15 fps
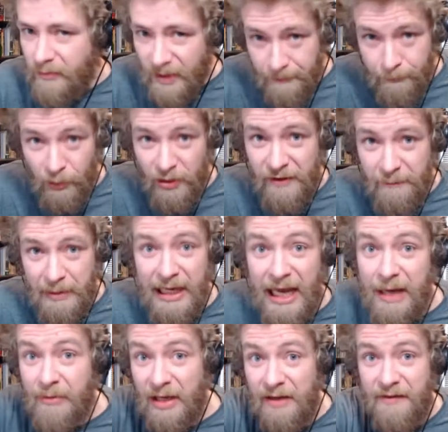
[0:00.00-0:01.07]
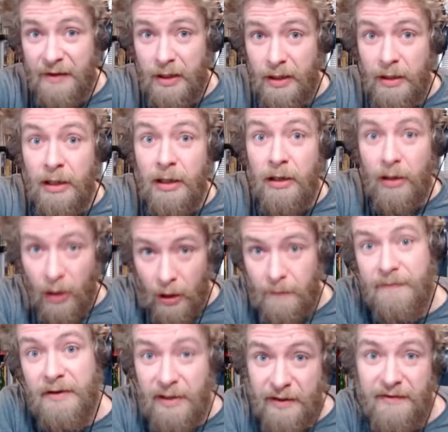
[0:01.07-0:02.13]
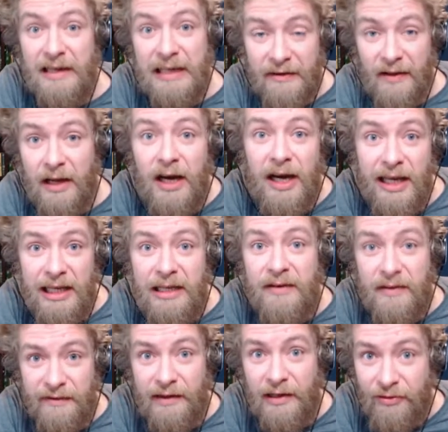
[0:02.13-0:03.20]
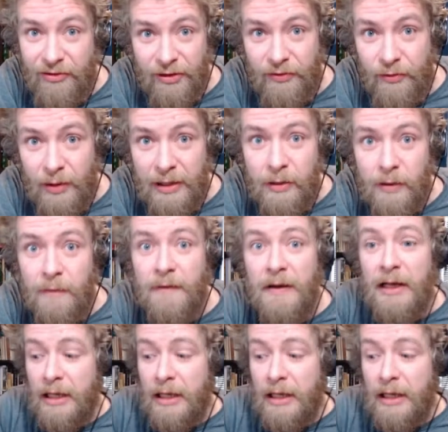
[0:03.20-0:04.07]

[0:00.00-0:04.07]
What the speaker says: points per game is obviously the guy eats lunch at 12.